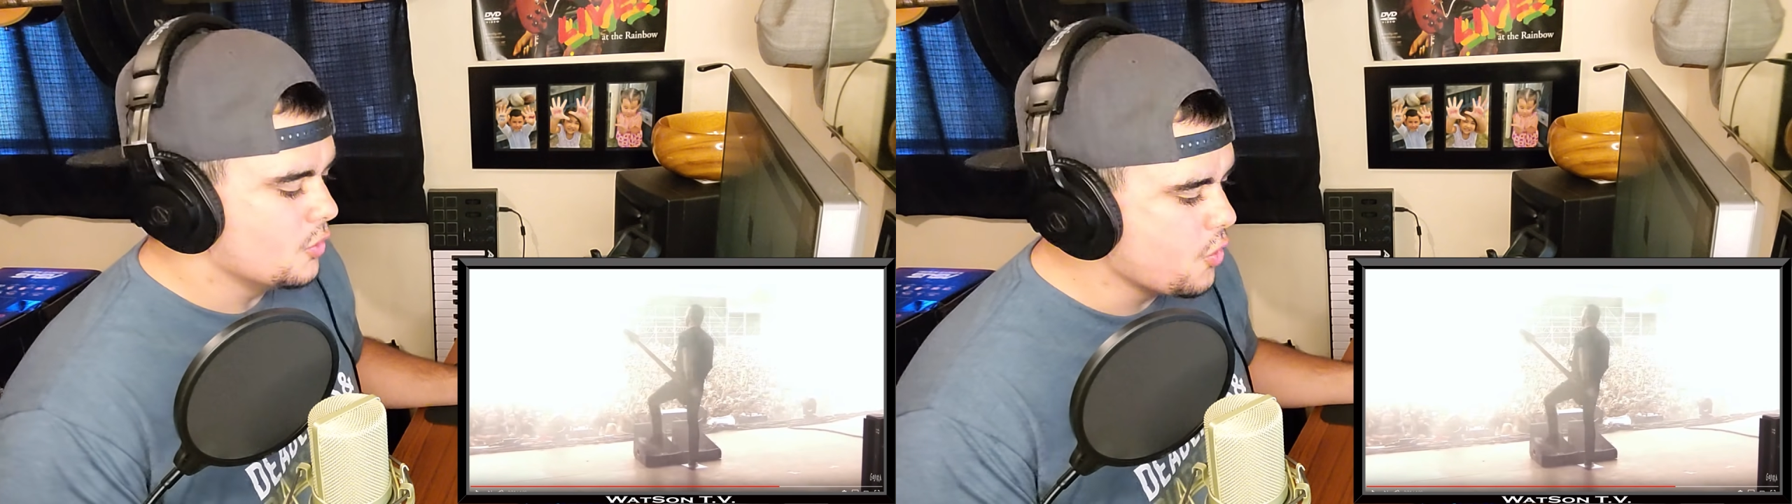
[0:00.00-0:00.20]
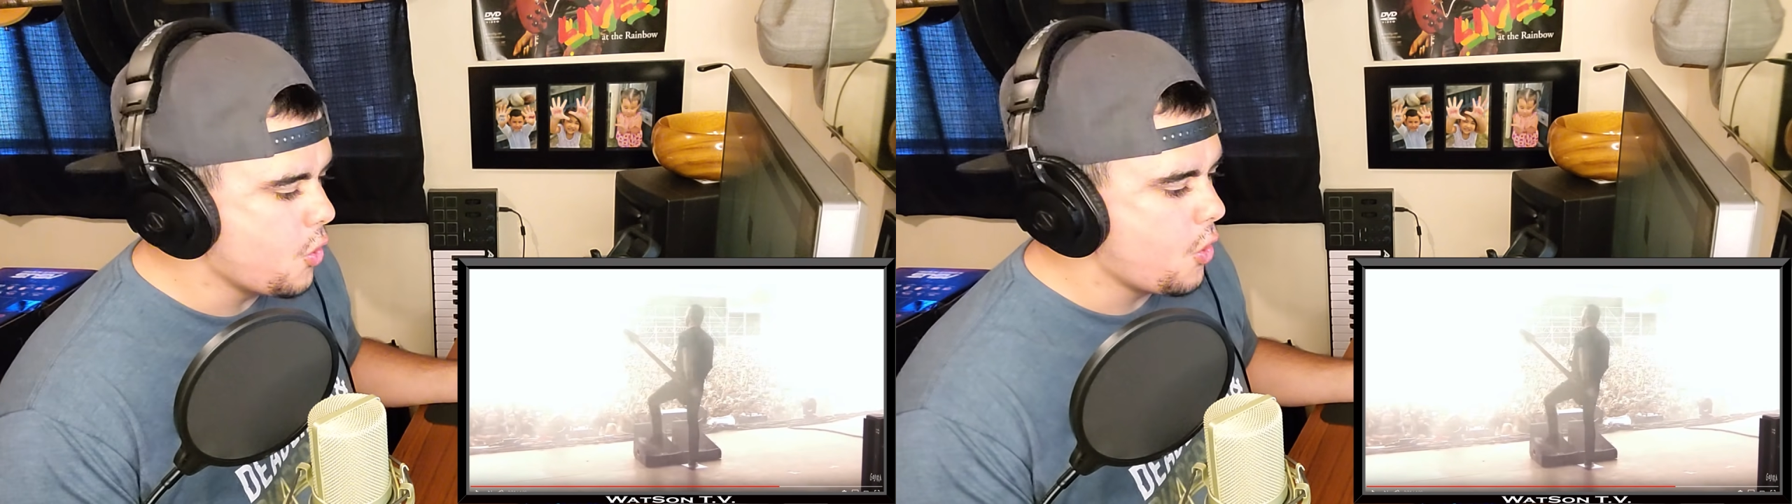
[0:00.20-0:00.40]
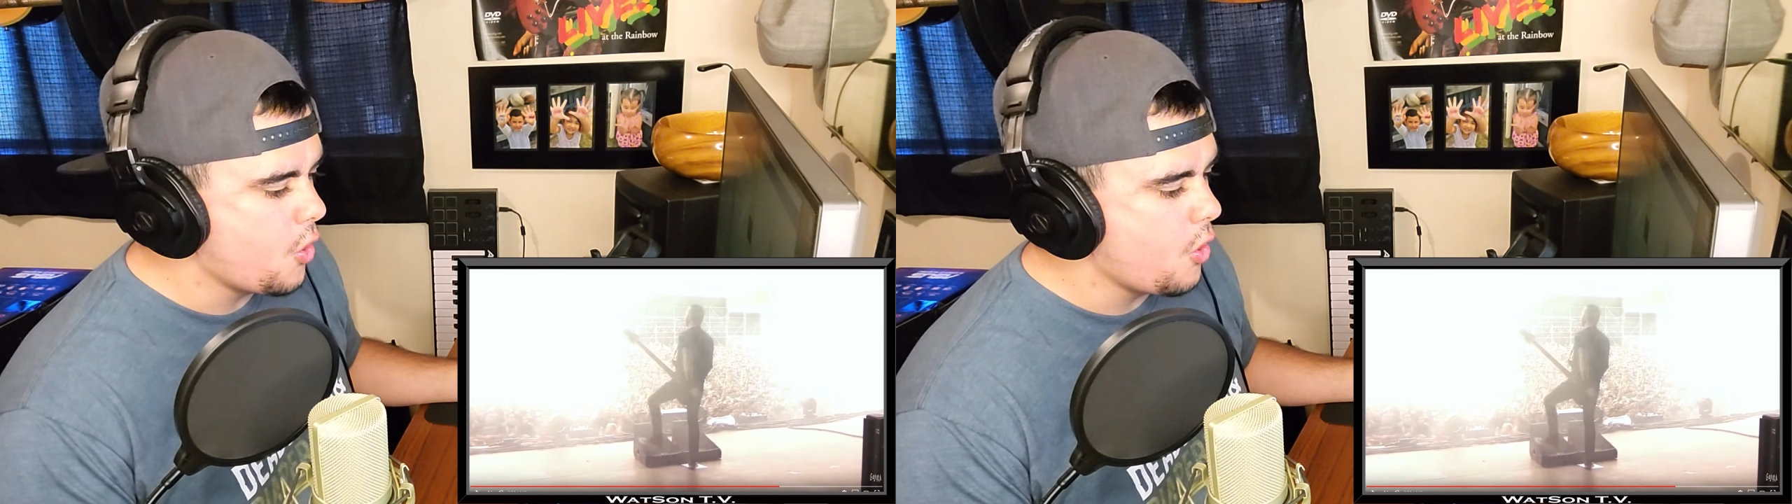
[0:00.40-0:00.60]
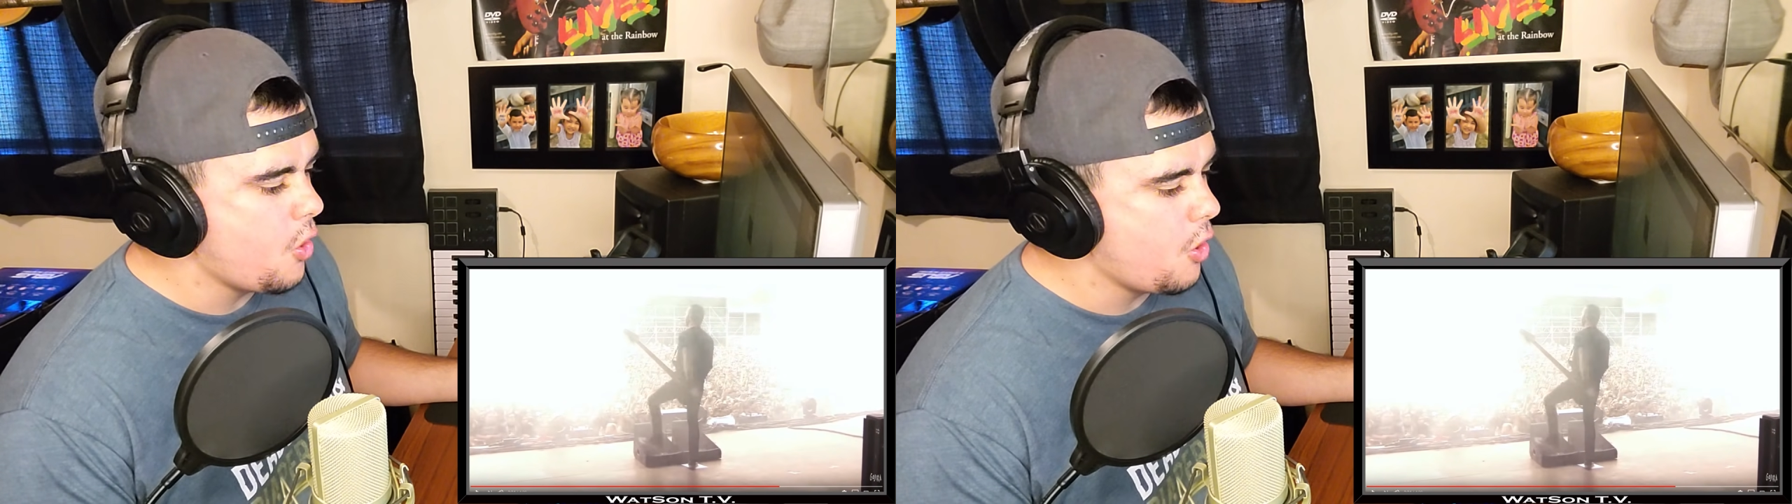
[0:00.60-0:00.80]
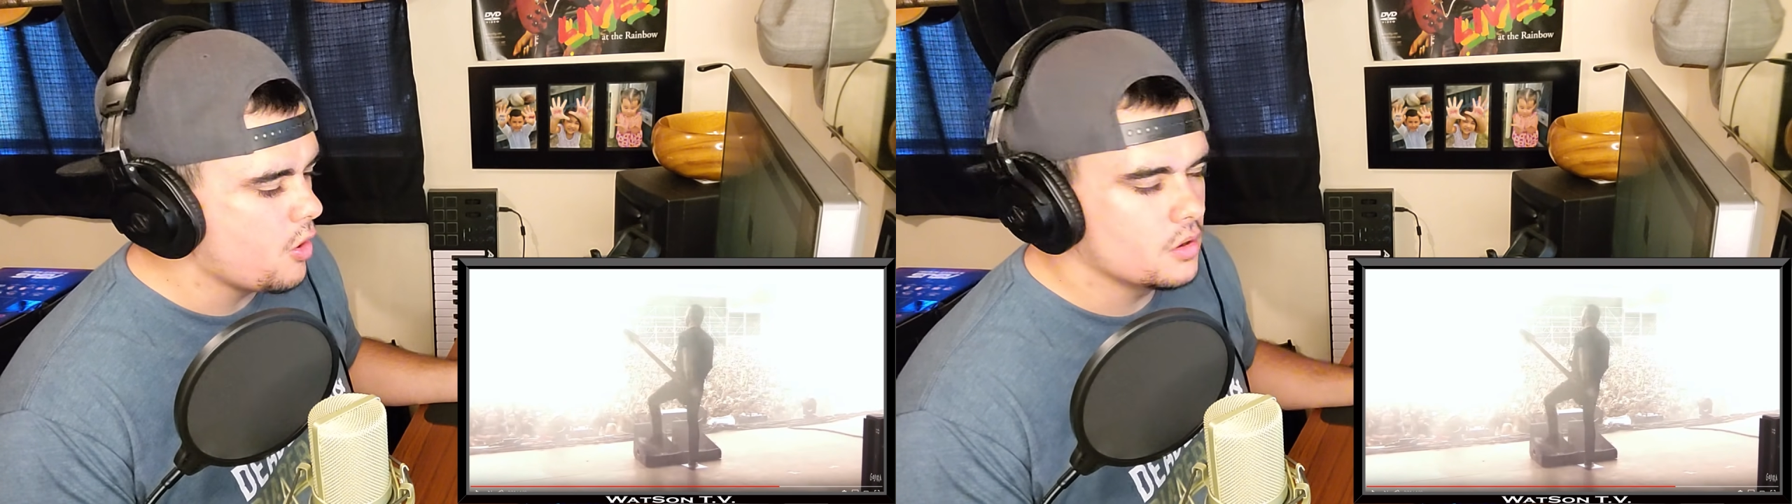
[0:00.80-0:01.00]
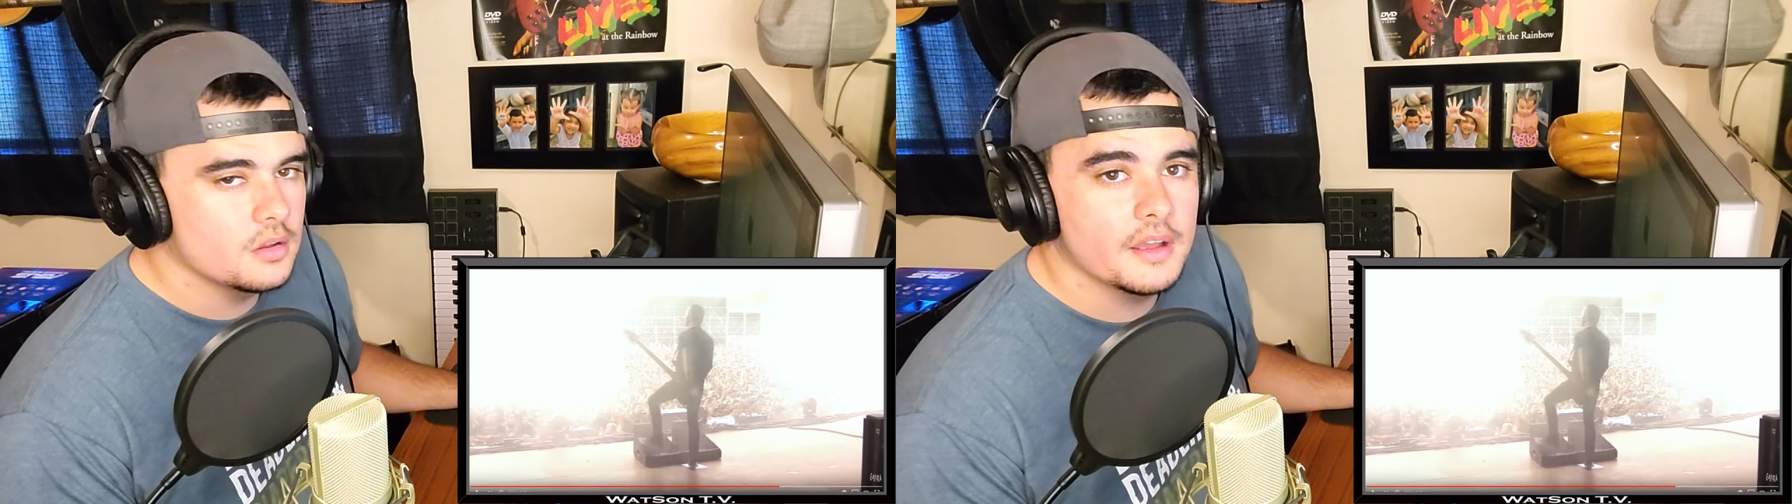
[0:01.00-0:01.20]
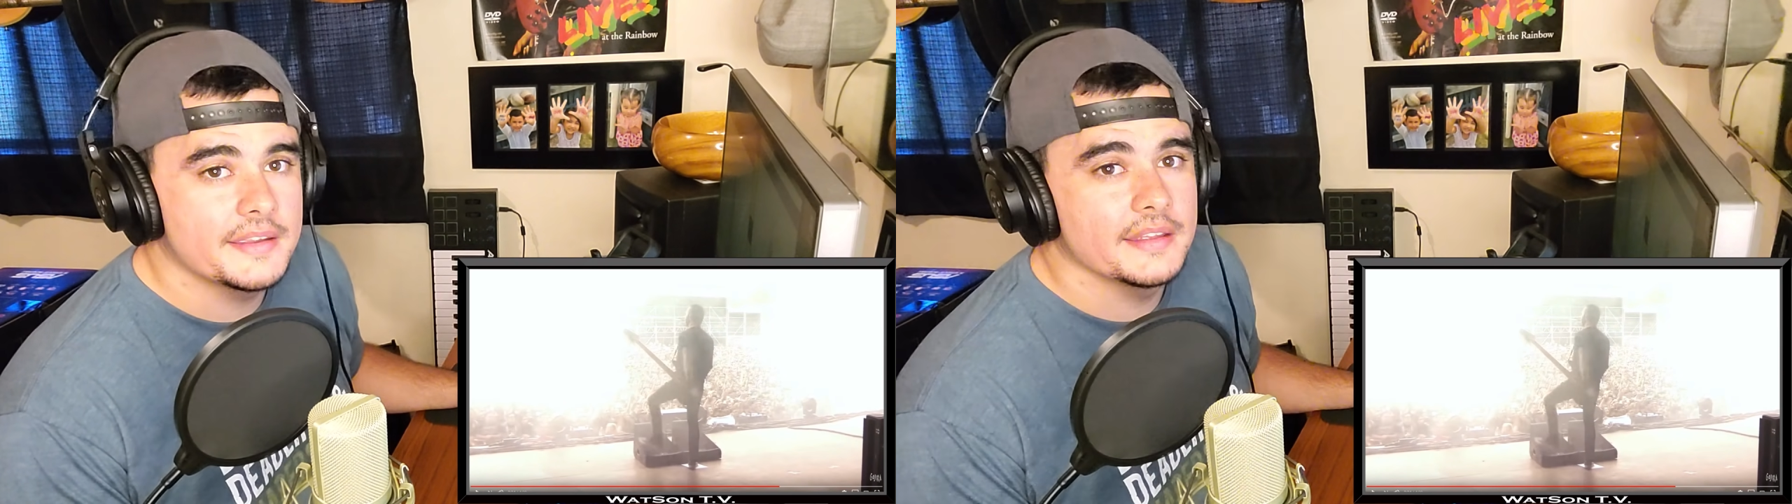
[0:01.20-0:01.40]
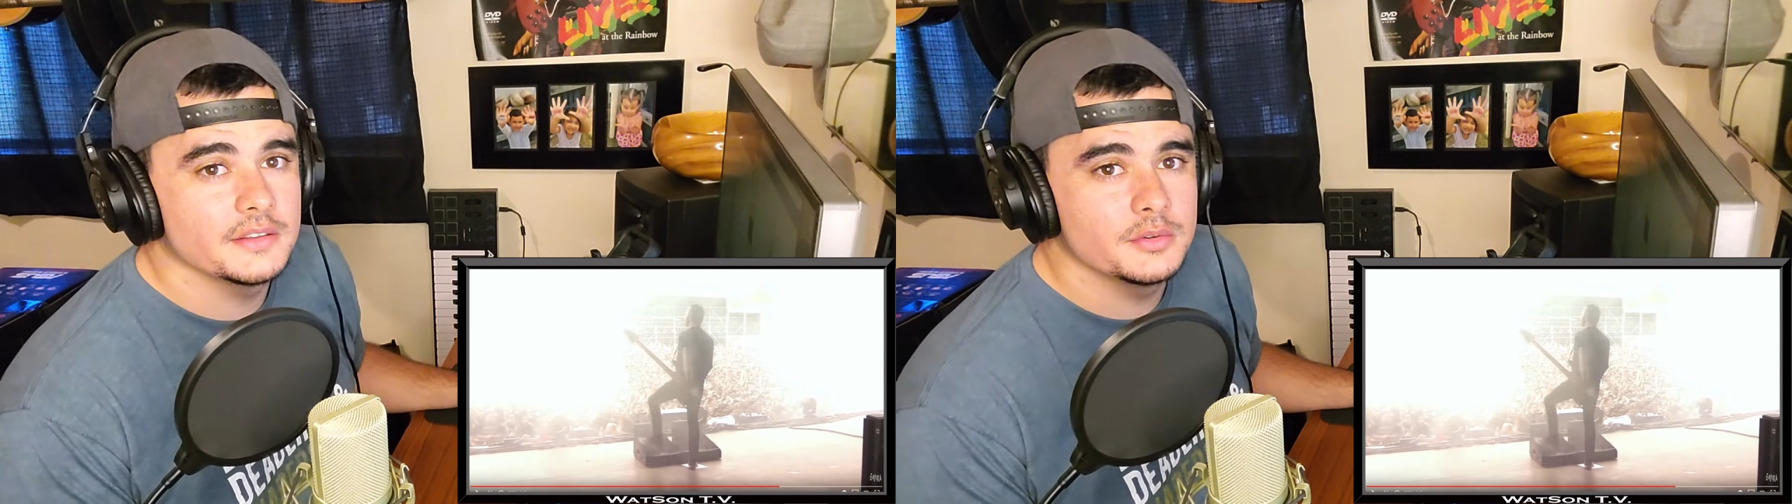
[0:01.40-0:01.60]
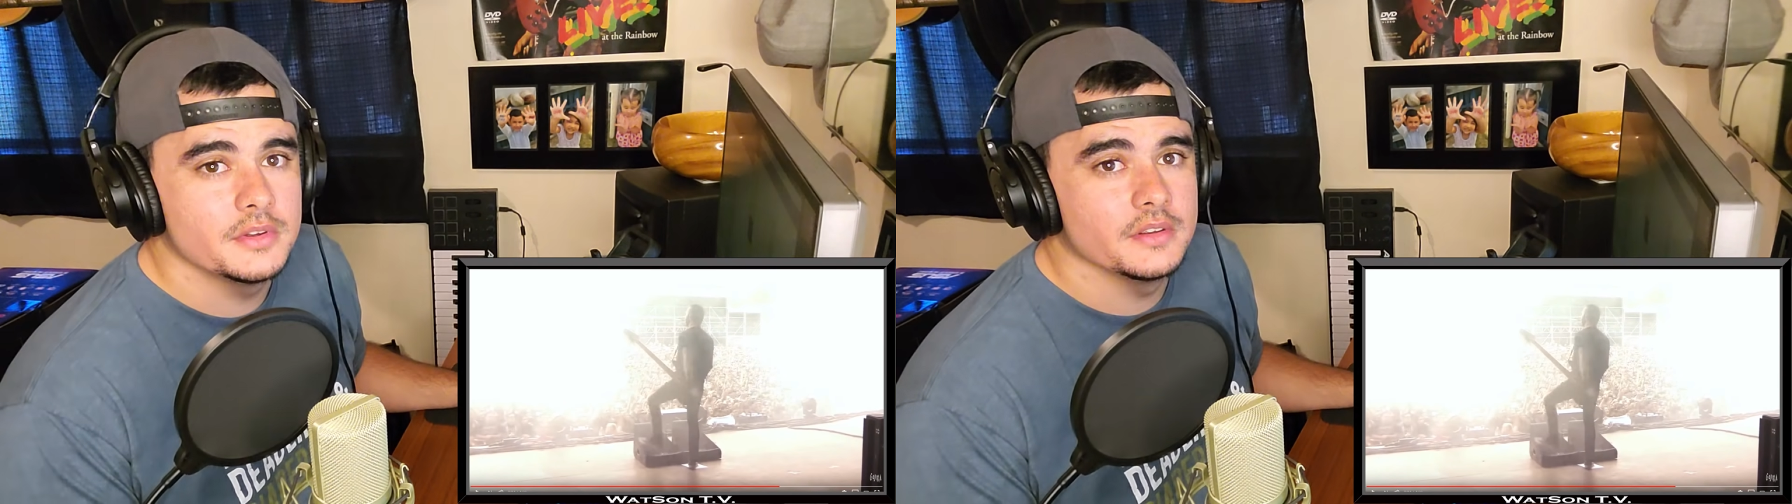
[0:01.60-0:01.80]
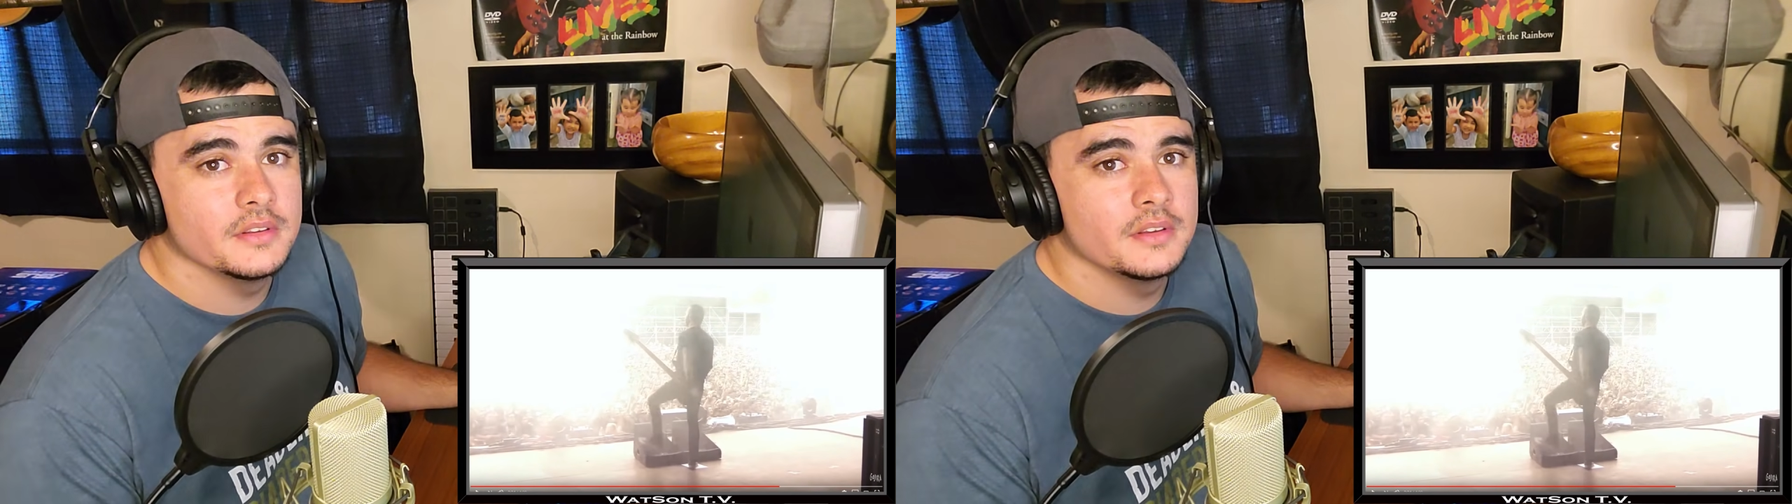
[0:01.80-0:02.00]
Oh, I can't do
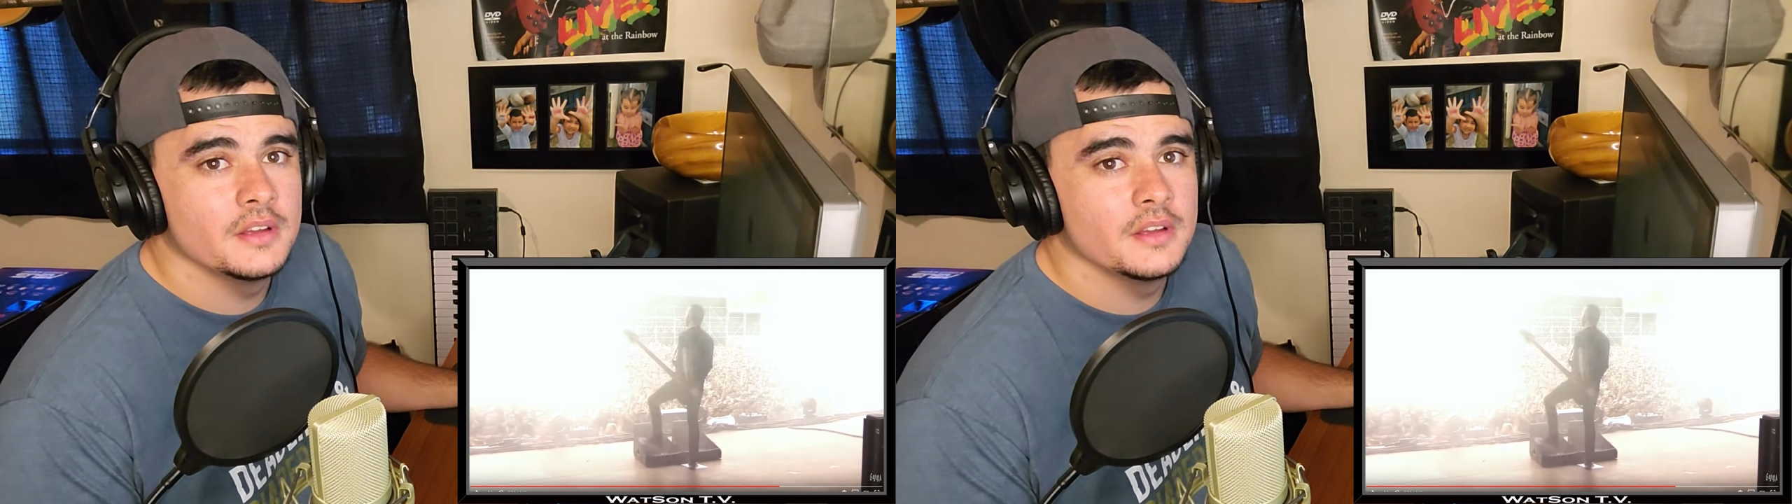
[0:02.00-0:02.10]
it.